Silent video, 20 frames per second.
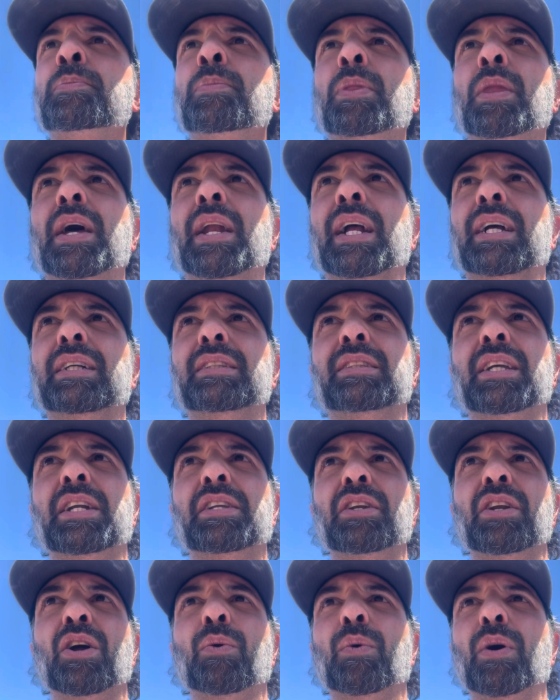And I said,
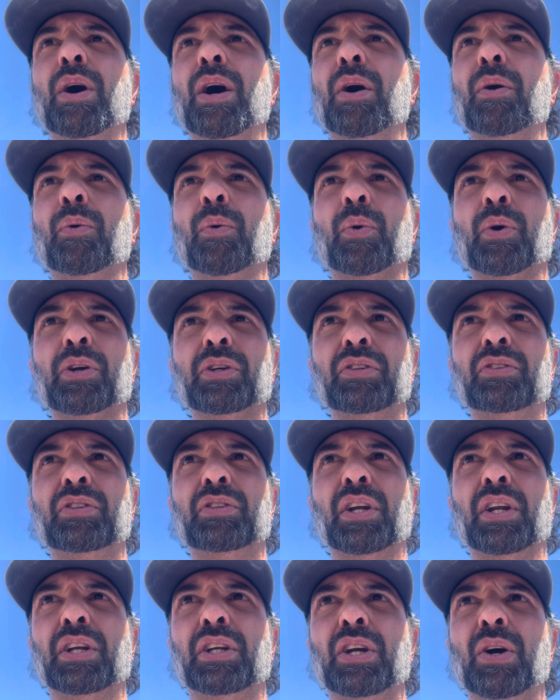you know what, we're just
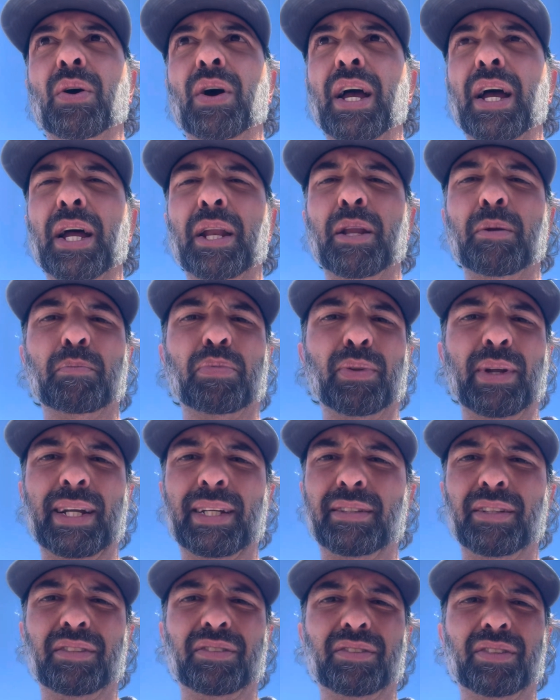going to go ahead and
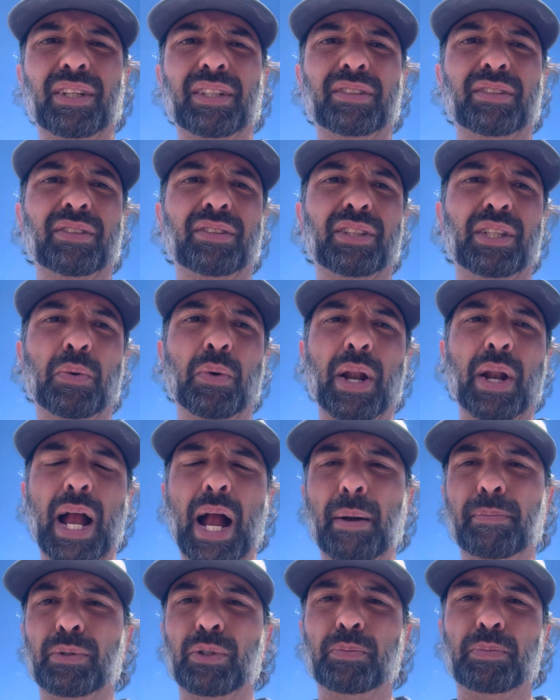plant these things and see what
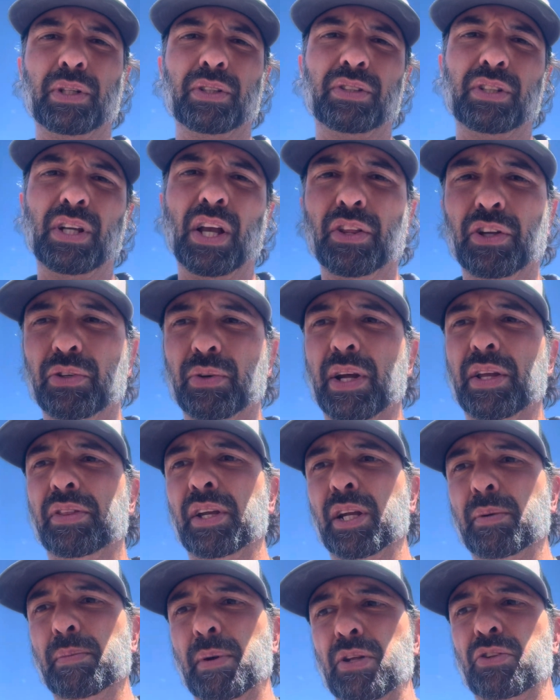happens. Because the other great
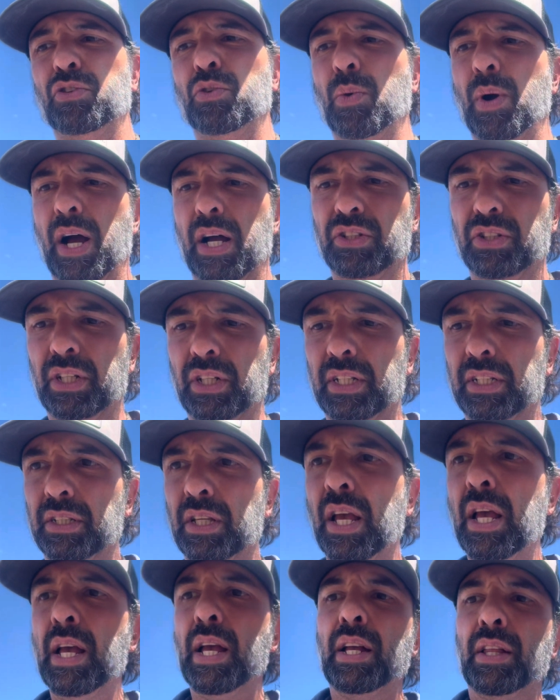thing about squash is
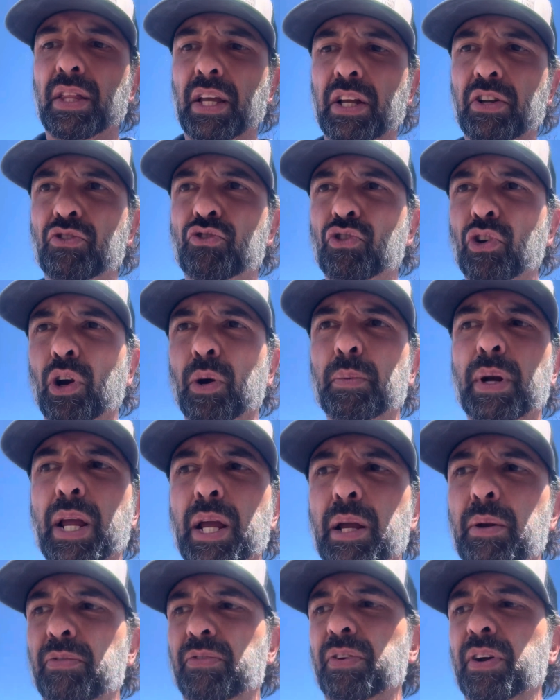they
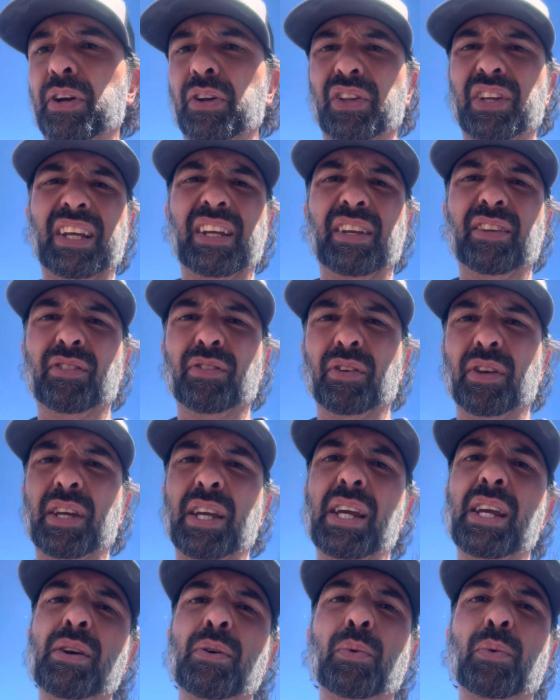germinate fairly
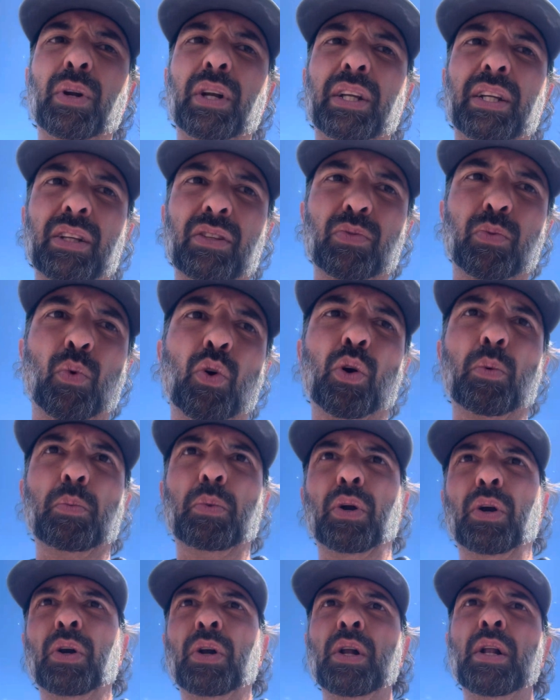easily when it gets
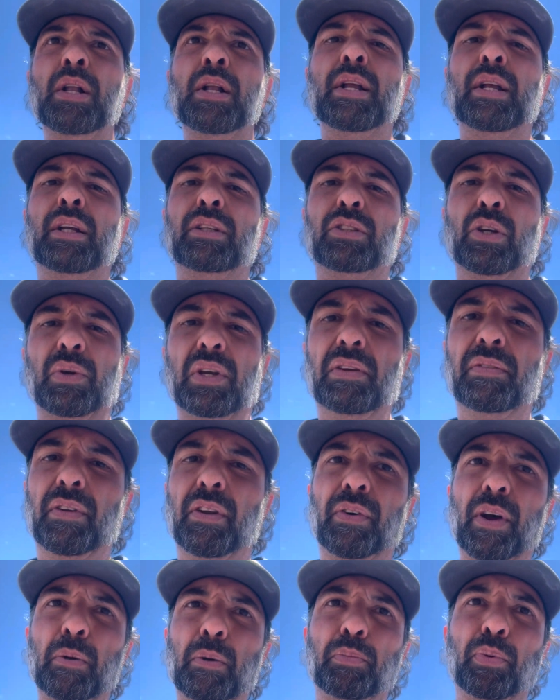warmer. So even
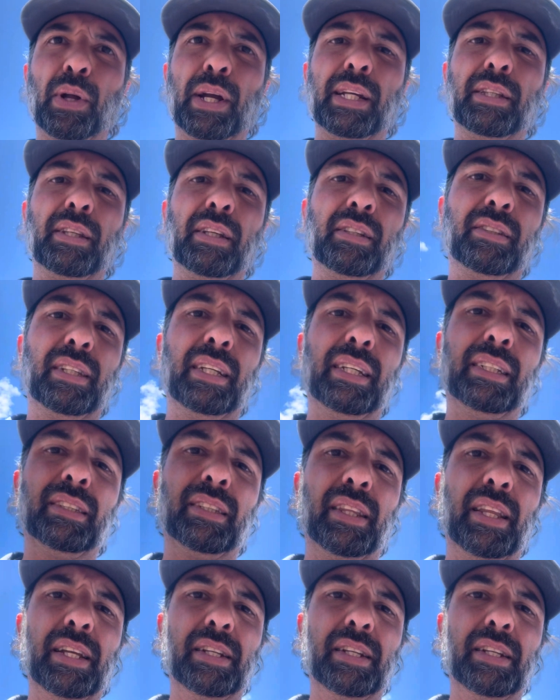if I plant these things and they